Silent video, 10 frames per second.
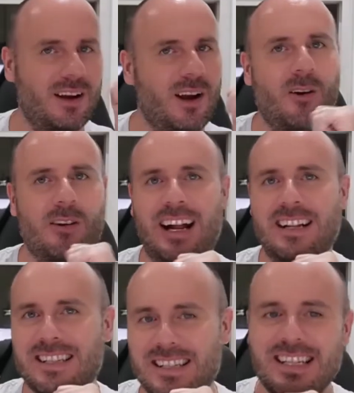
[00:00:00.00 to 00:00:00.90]
Well,
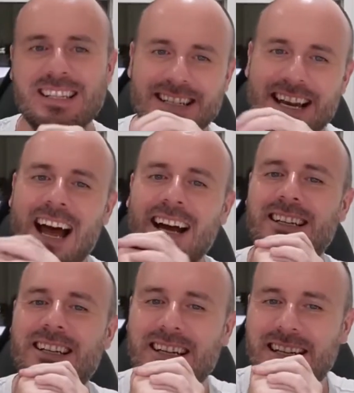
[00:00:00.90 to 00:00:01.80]
when I read
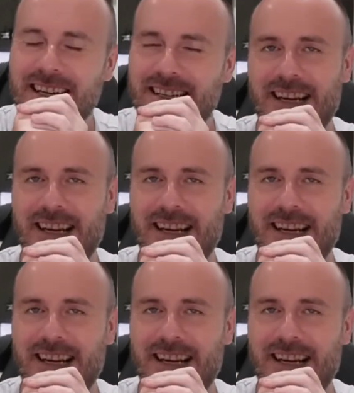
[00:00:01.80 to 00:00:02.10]
this news,